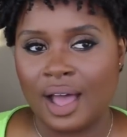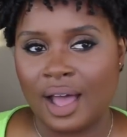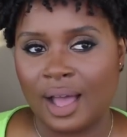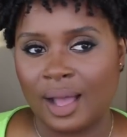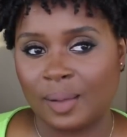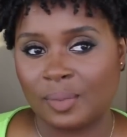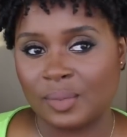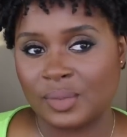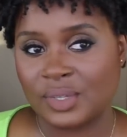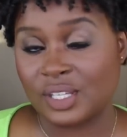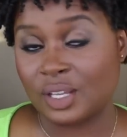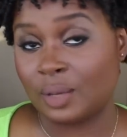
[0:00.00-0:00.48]

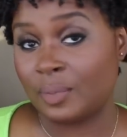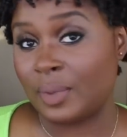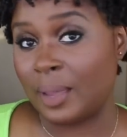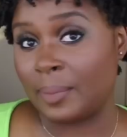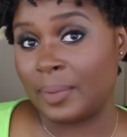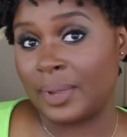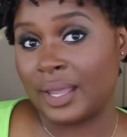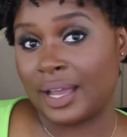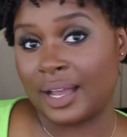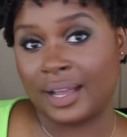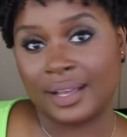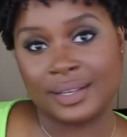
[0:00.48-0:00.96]
Um, so
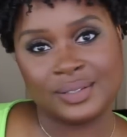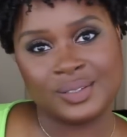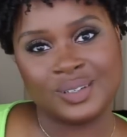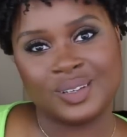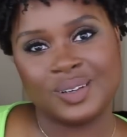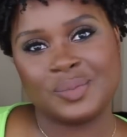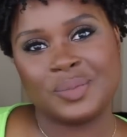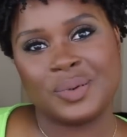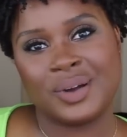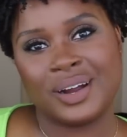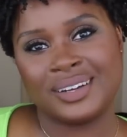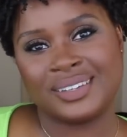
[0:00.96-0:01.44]
maybe I can
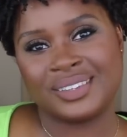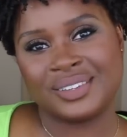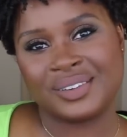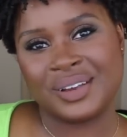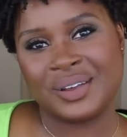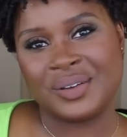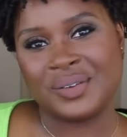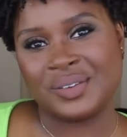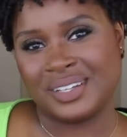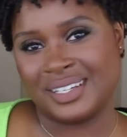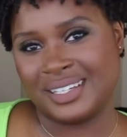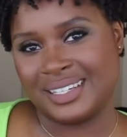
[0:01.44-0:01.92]
do a part
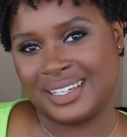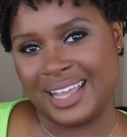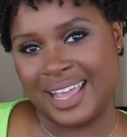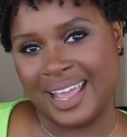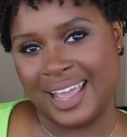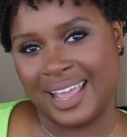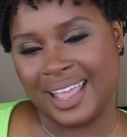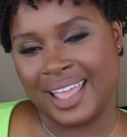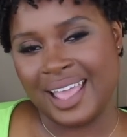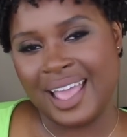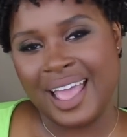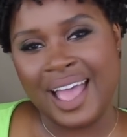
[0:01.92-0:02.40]
three one
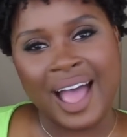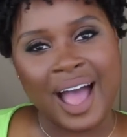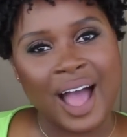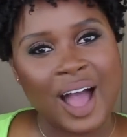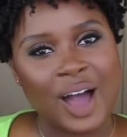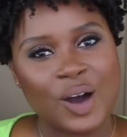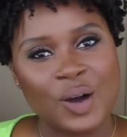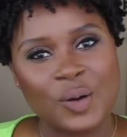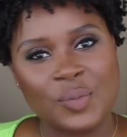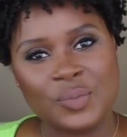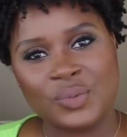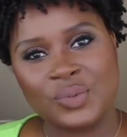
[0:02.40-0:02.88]
day.
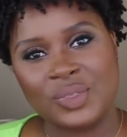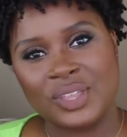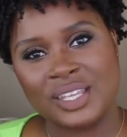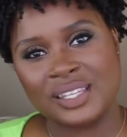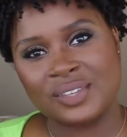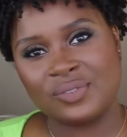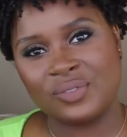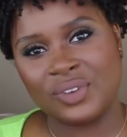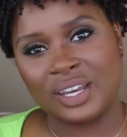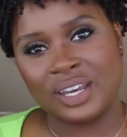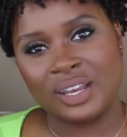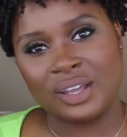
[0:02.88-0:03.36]
I hope
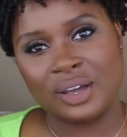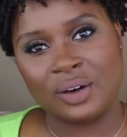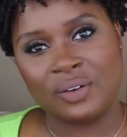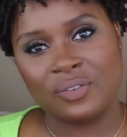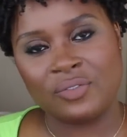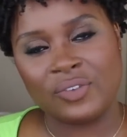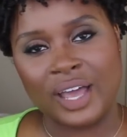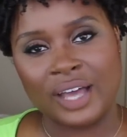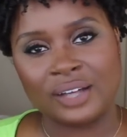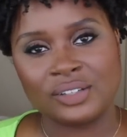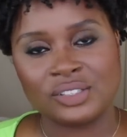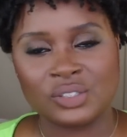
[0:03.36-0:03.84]
this video
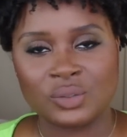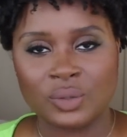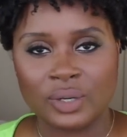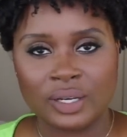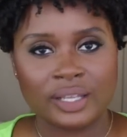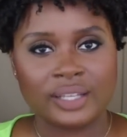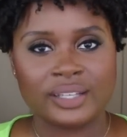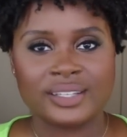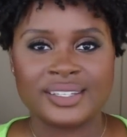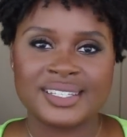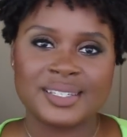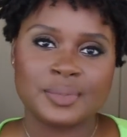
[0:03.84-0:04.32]
found you
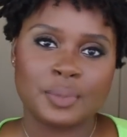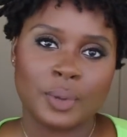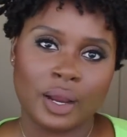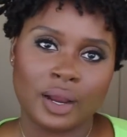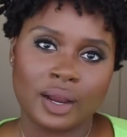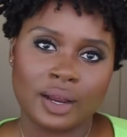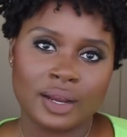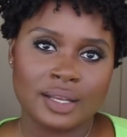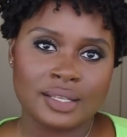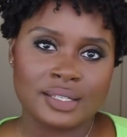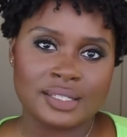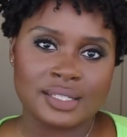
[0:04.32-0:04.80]
in good
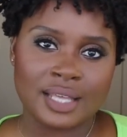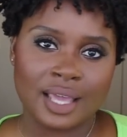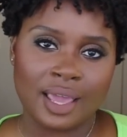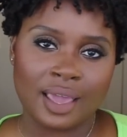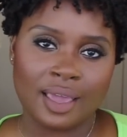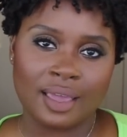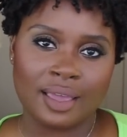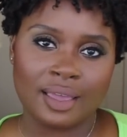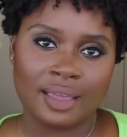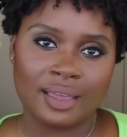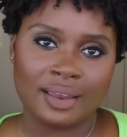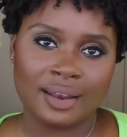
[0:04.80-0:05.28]
spirits,
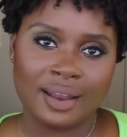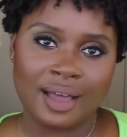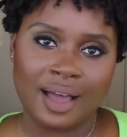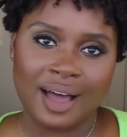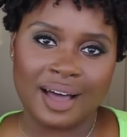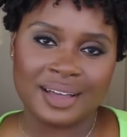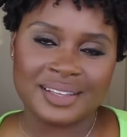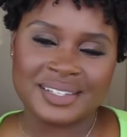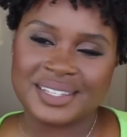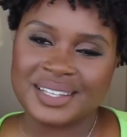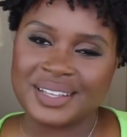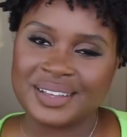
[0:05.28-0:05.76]
and
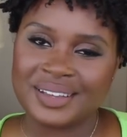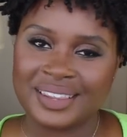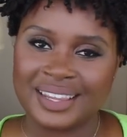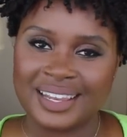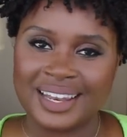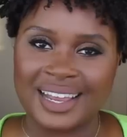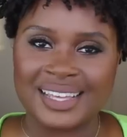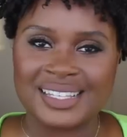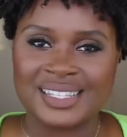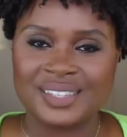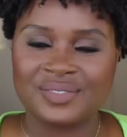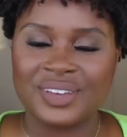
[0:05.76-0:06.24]
I'll see you in the
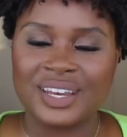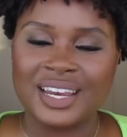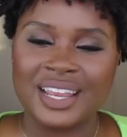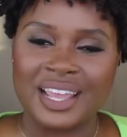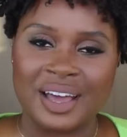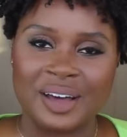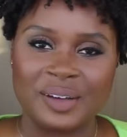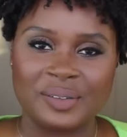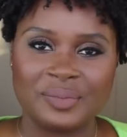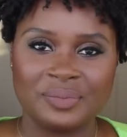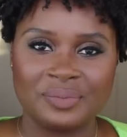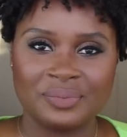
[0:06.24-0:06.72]
next
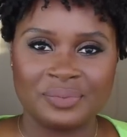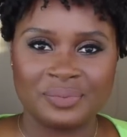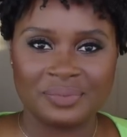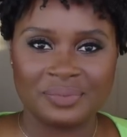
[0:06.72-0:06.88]
video.